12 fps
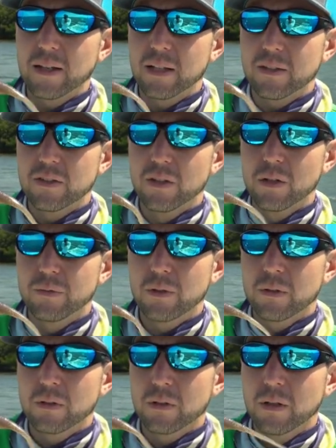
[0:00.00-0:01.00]
and
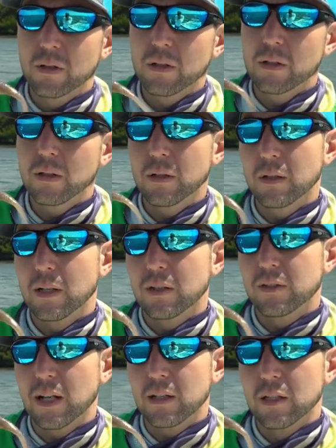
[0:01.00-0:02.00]
silver, and
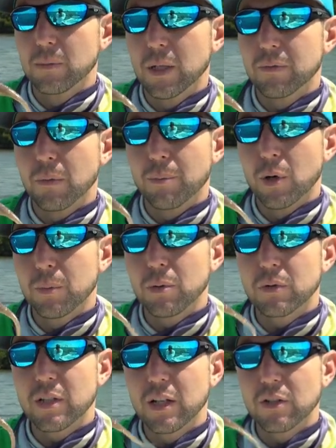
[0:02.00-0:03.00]
it's got a little bit of a
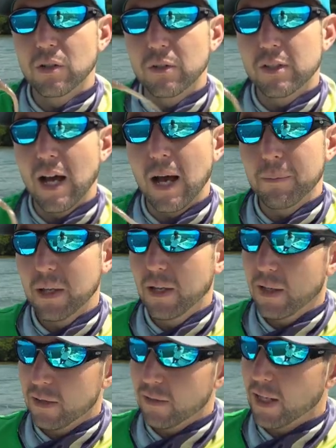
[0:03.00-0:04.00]
purple tinge on top.
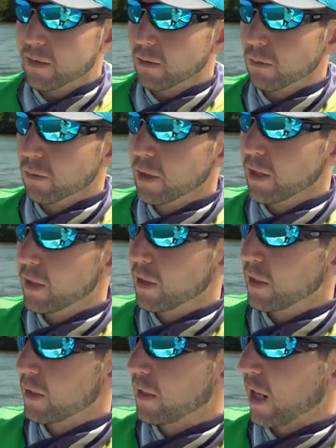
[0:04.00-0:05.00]
That's a really
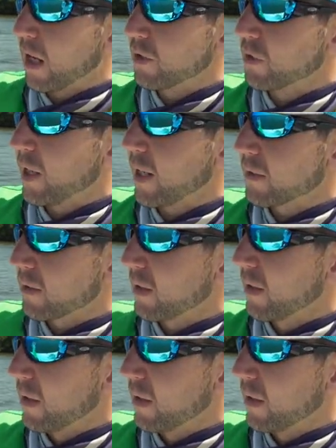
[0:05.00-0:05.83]
good contrast.